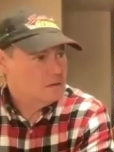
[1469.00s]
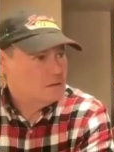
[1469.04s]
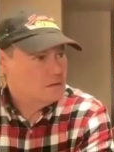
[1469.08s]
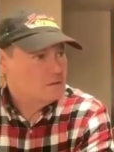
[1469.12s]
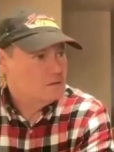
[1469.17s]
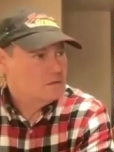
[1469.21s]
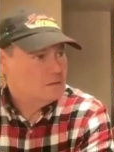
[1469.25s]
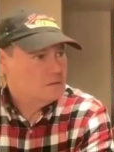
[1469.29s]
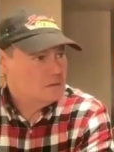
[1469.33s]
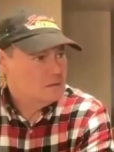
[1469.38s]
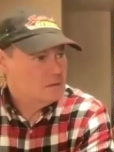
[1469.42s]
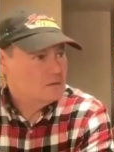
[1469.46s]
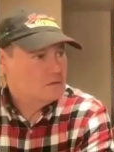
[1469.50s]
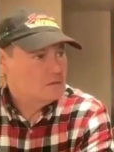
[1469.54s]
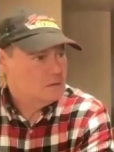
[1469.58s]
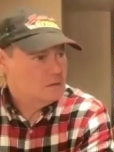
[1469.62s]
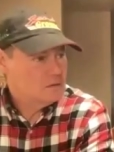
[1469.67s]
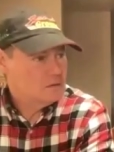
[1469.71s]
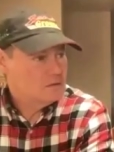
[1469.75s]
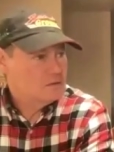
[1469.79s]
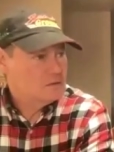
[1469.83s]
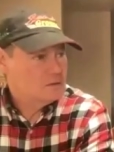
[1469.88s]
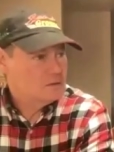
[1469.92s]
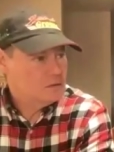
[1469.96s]
Often, not
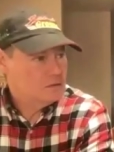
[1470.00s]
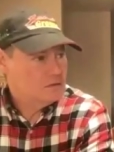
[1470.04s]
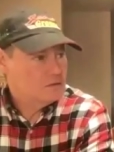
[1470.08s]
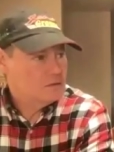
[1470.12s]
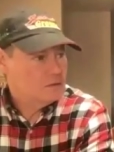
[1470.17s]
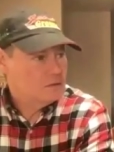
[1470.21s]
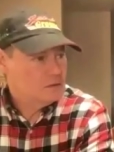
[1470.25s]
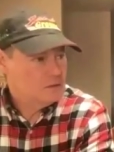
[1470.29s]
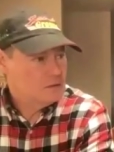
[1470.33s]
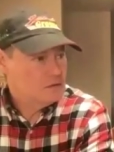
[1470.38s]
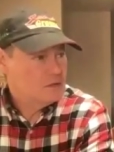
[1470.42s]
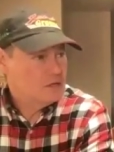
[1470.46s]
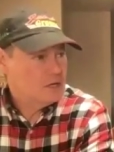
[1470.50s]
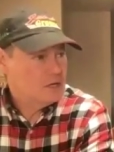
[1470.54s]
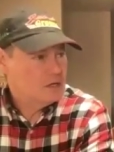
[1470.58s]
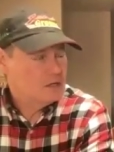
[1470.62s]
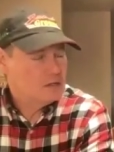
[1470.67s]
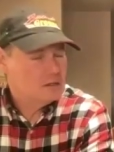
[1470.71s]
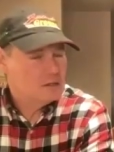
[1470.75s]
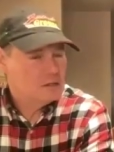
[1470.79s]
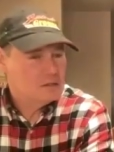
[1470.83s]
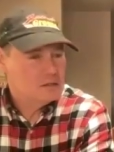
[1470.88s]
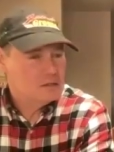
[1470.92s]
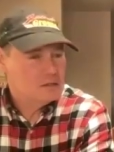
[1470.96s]
always, of course, there's exceptions,